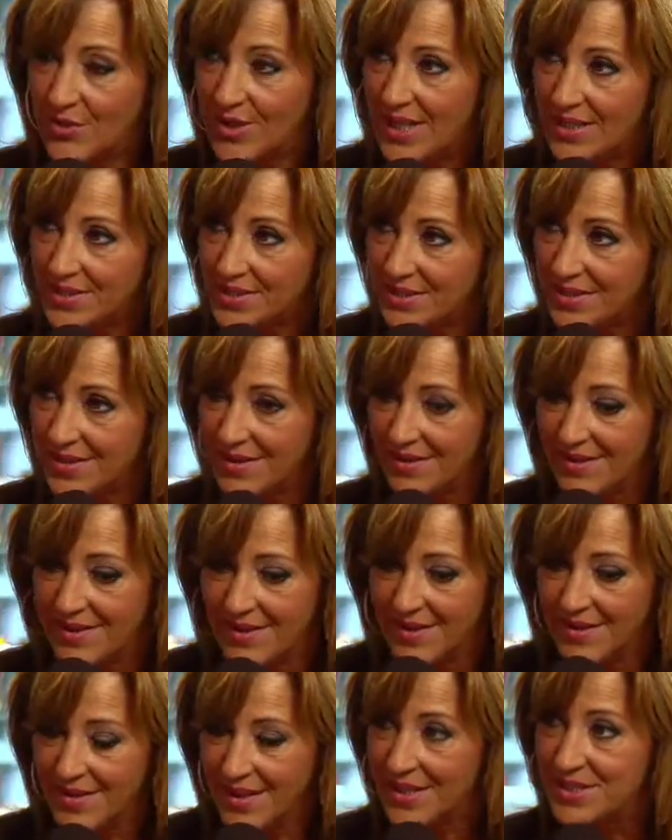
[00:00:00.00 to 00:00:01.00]
You're asking
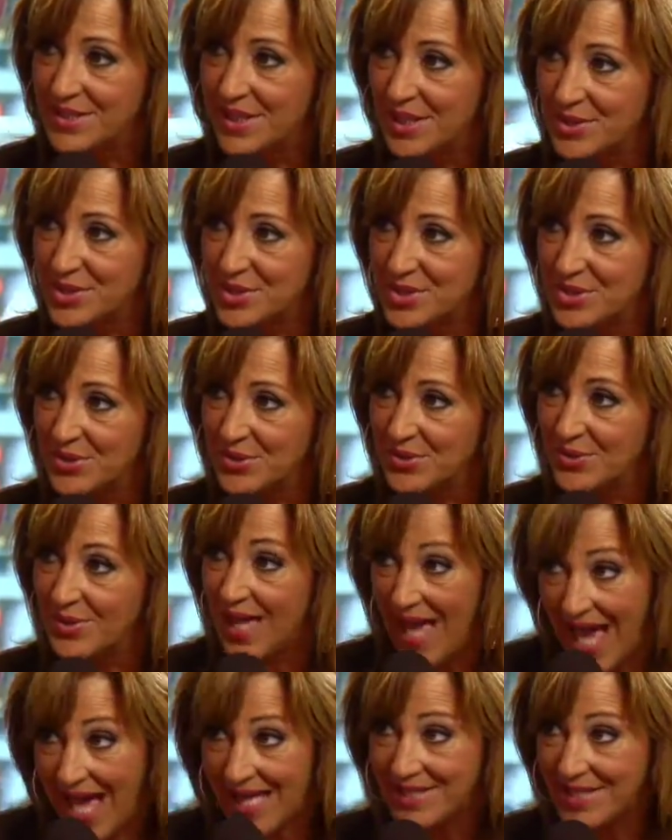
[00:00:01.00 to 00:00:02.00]
the adults to
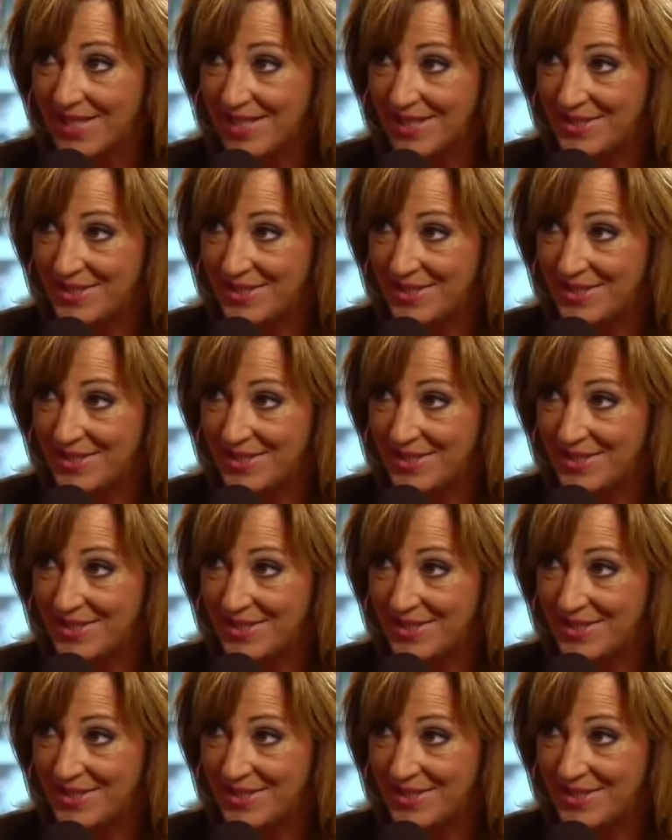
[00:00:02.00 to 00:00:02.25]
act like